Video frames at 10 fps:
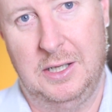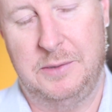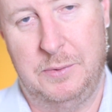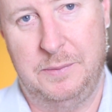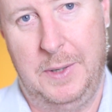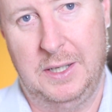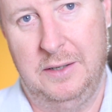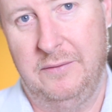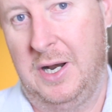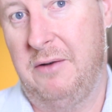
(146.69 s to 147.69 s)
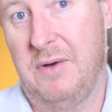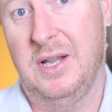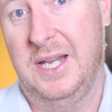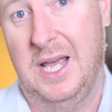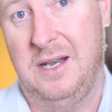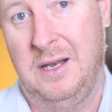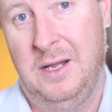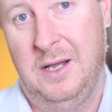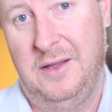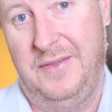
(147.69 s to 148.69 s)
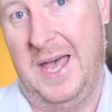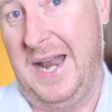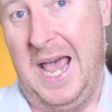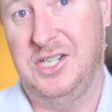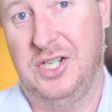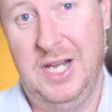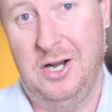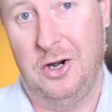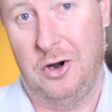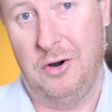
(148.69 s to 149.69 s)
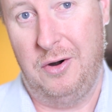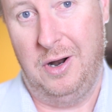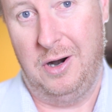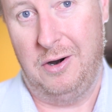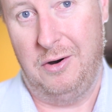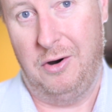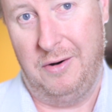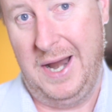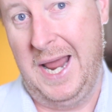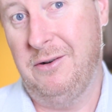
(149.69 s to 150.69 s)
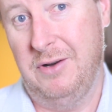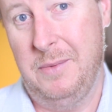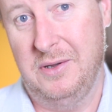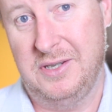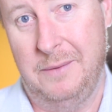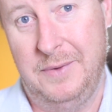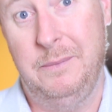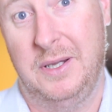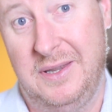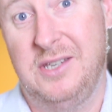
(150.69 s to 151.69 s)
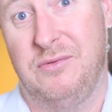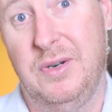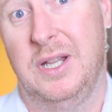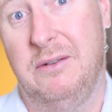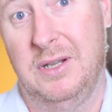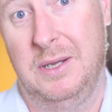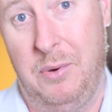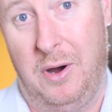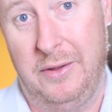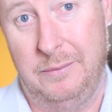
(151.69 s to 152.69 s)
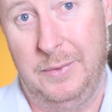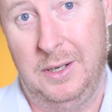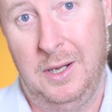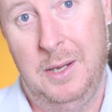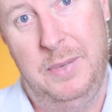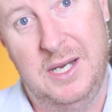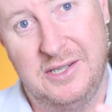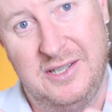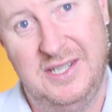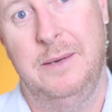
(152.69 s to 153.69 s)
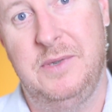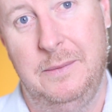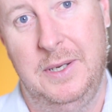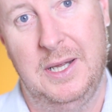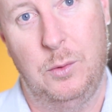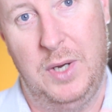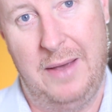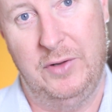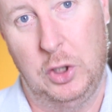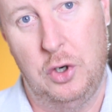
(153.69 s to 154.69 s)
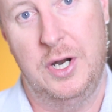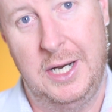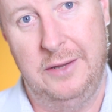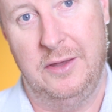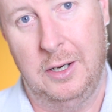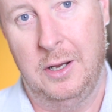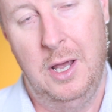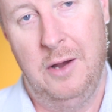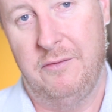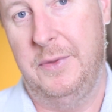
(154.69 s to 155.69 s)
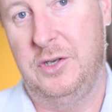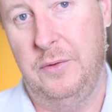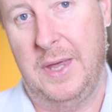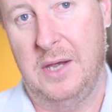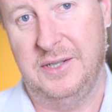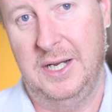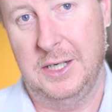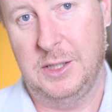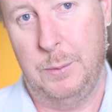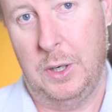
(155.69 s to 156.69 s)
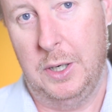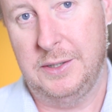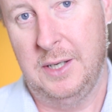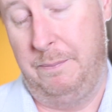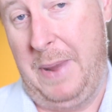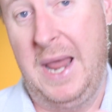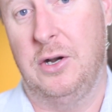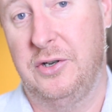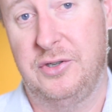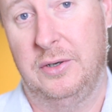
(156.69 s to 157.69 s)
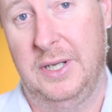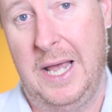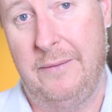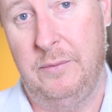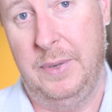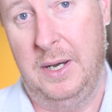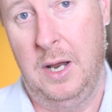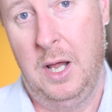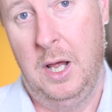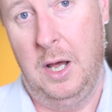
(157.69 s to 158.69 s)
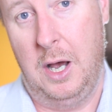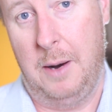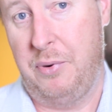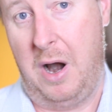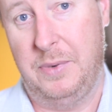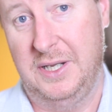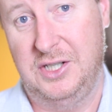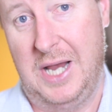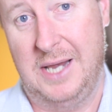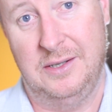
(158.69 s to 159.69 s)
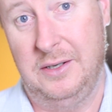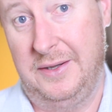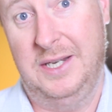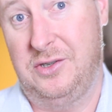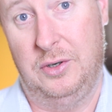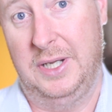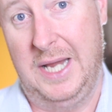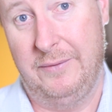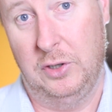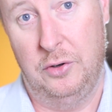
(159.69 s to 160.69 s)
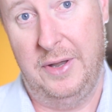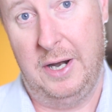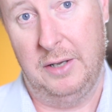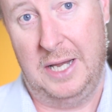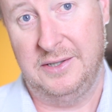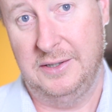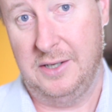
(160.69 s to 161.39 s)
perspective, and I rarely get that agitated or angry about something, but this really bothered me, because it seems to me like we haven't learned anything from the 2008 experience. Bankers certainly haven't been properly chastened, and they certainly haven't learned their lessons